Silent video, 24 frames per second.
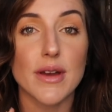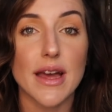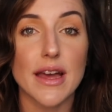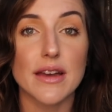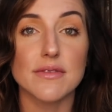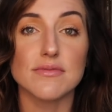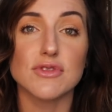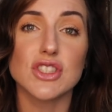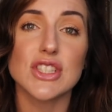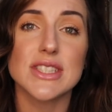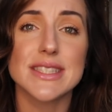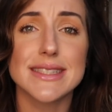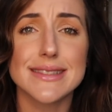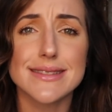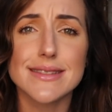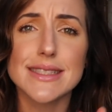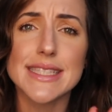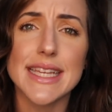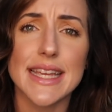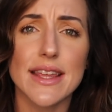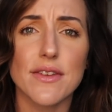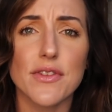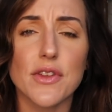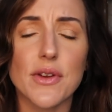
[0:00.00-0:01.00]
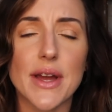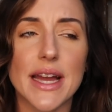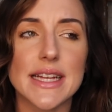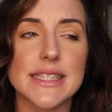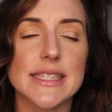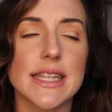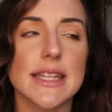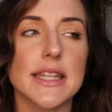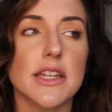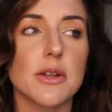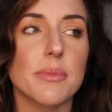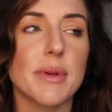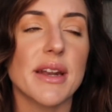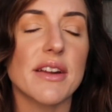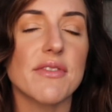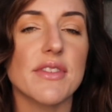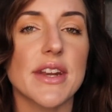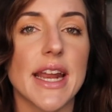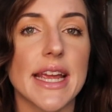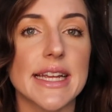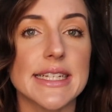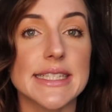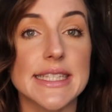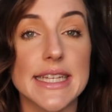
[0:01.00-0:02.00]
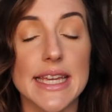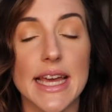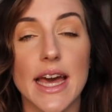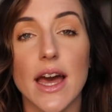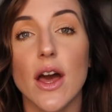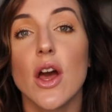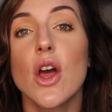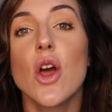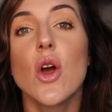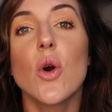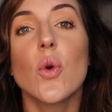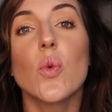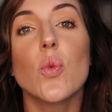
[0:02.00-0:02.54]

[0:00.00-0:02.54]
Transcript: uh, just to give you guys a little bit of an idea,